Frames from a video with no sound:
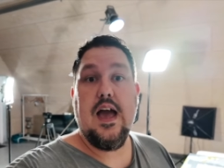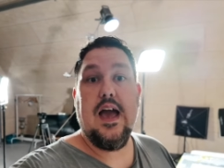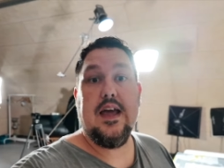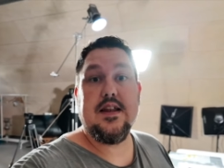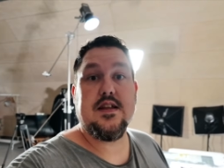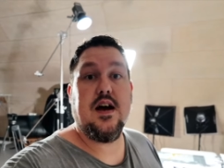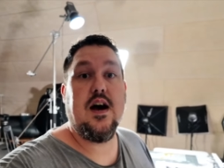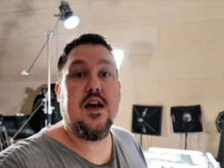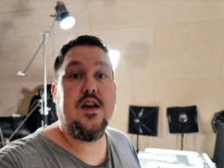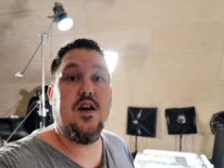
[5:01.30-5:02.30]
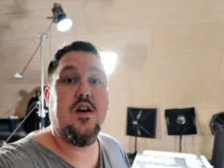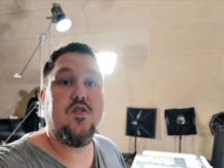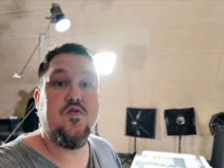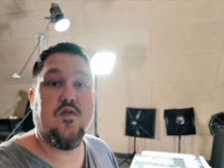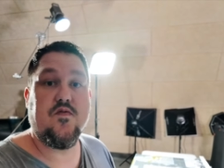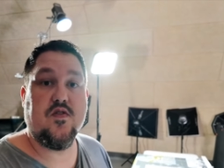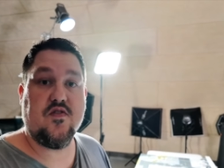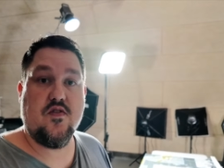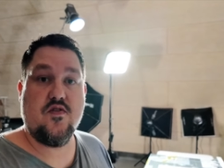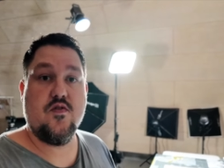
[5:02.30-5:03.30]
and I uh, do, of
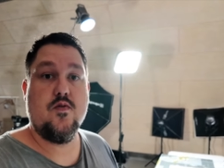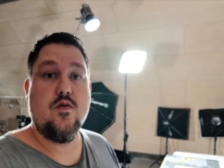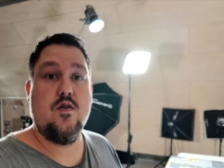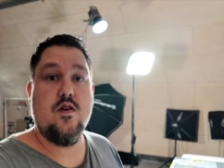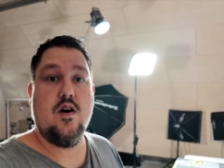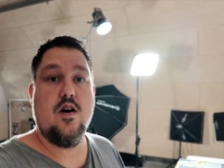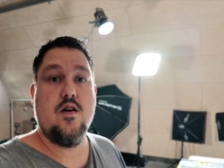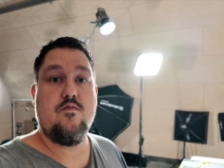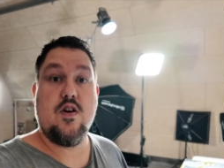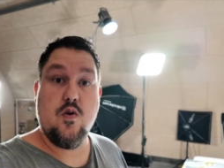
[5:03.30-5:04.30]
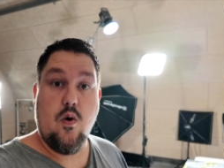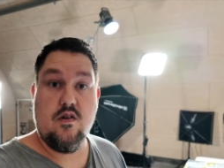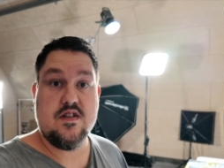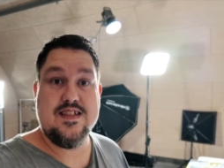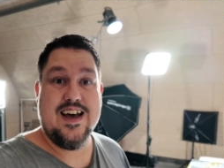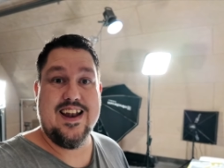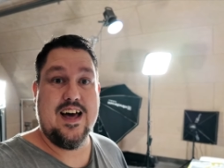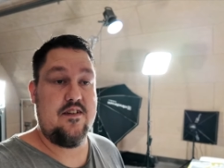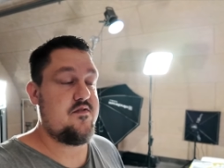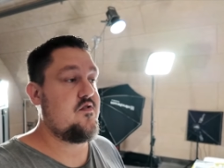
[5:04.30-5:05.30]
course, also uh, record that
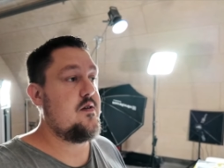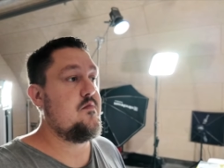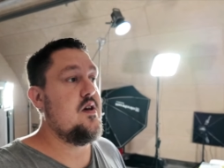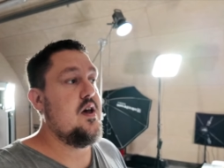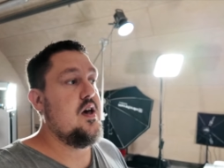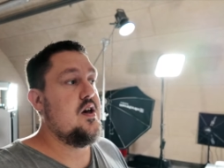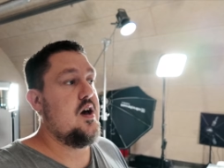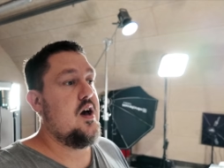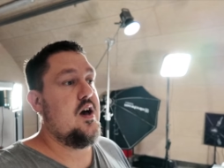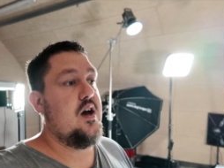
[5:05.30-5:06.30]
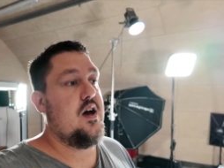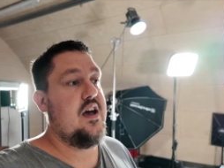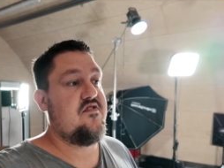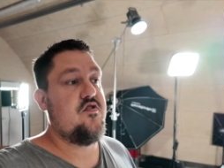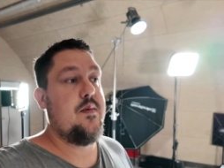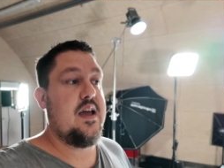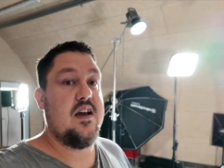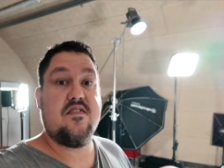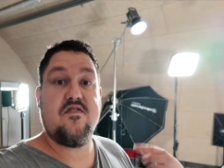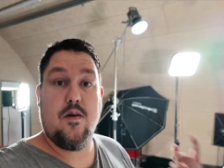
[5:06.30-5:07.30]
live stream uh, as to make
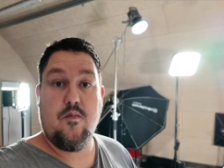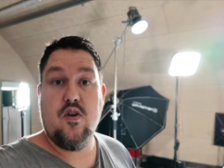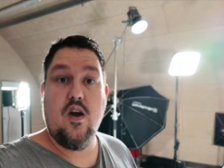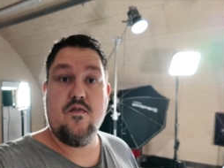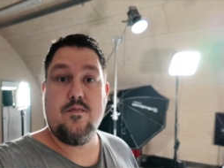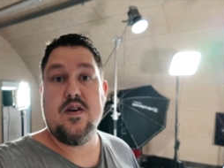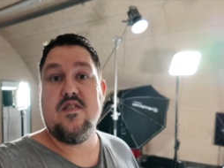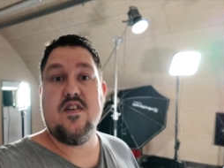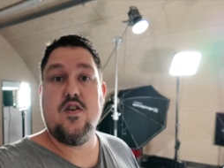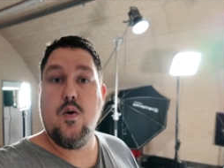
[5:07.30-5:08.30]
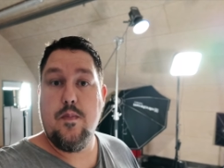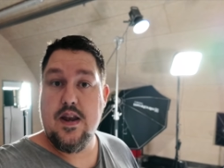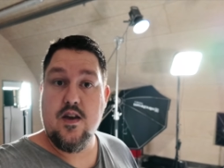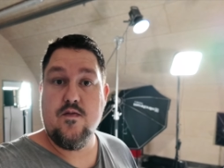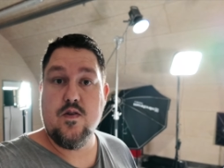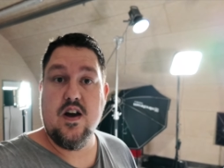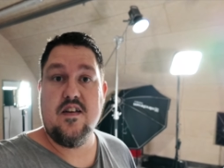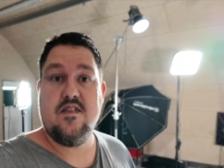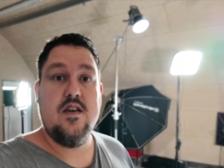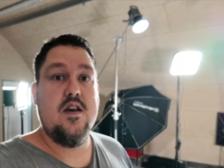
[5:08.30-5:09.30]
a summary of it because I know many of you
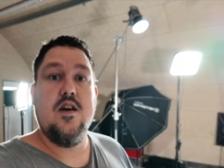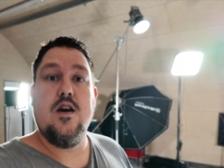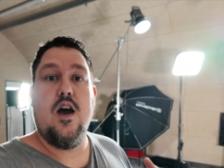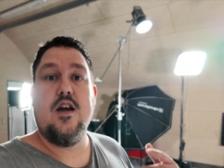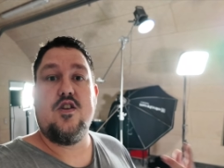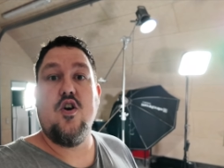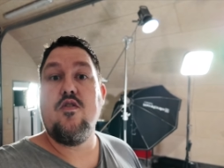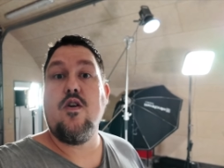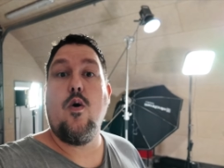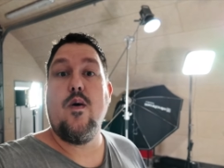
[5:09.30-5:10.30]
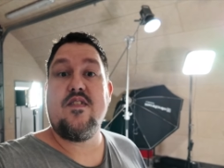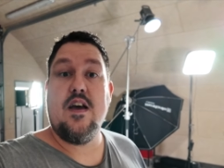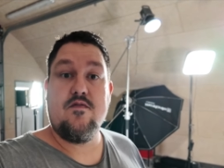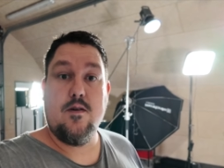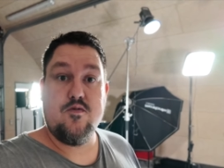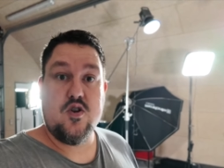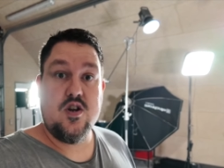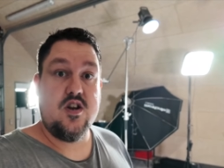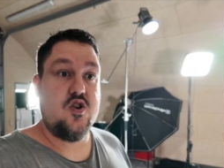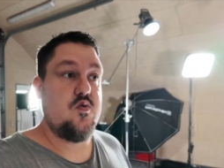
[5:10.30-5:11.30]
guys uh, don't always have the
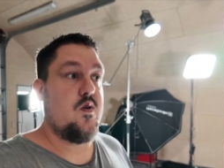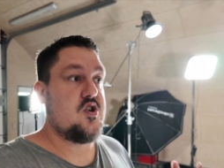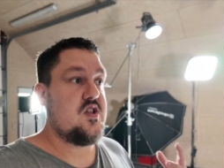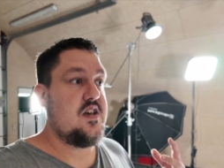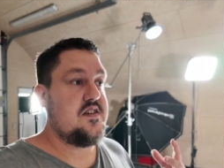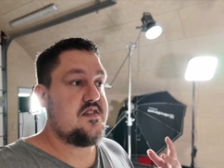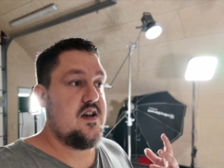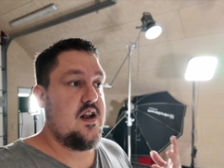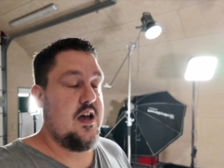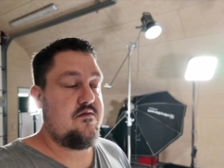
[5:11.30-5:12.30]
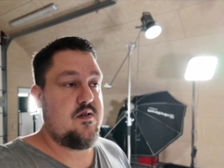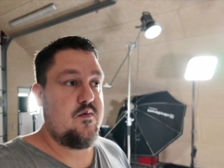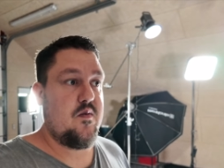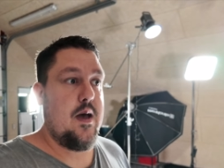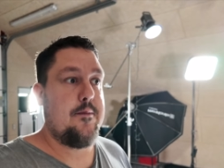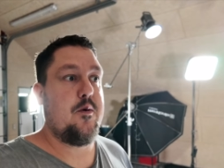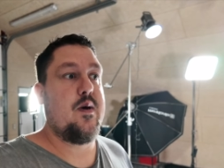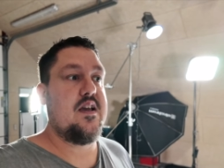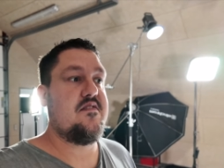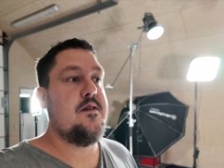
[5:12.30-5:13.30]
opportunity to watch these uh, live streams from Herpa
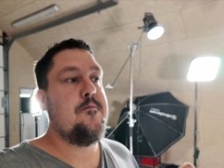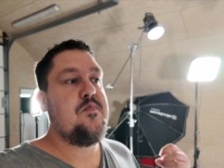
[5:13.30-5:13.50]
Wings.